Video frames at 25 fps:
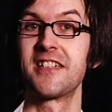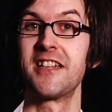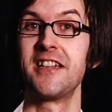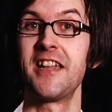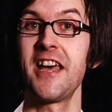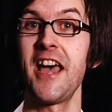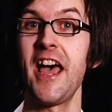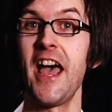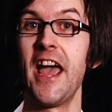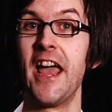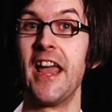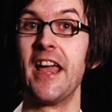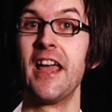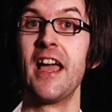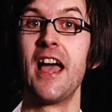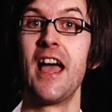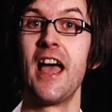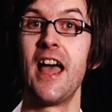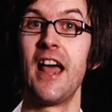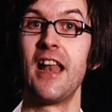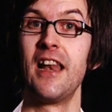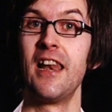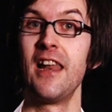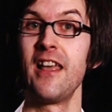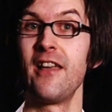today
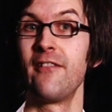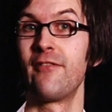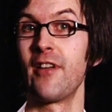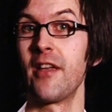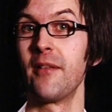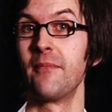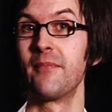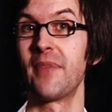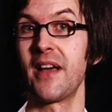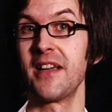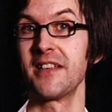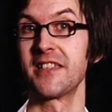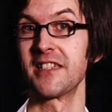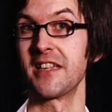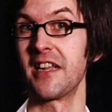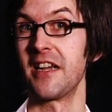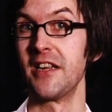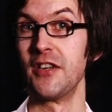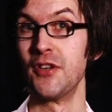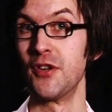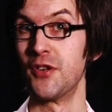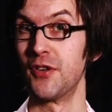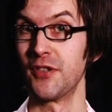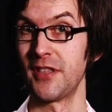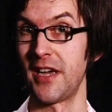live in places
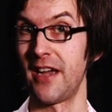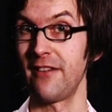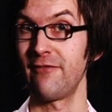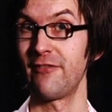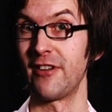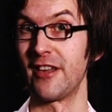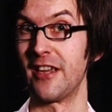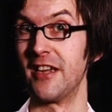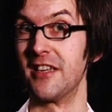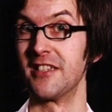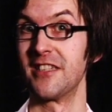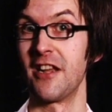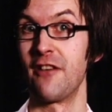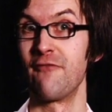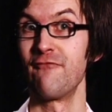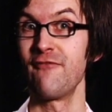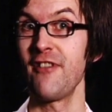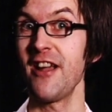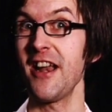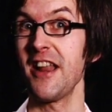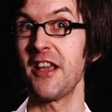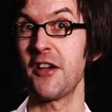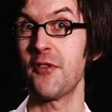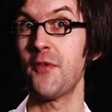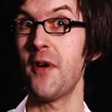like North Africa, so
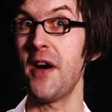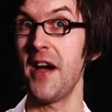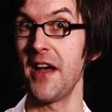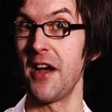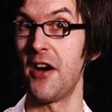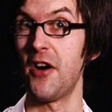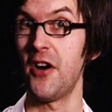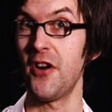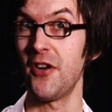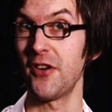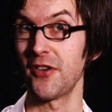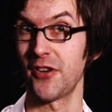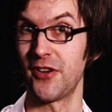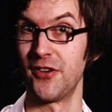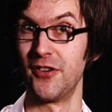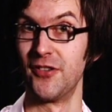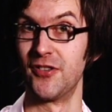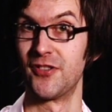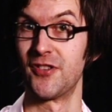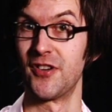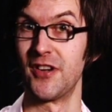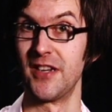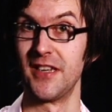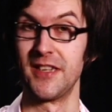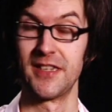really quite hot
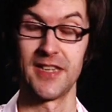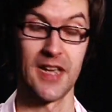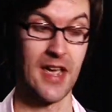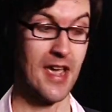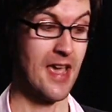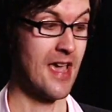countries,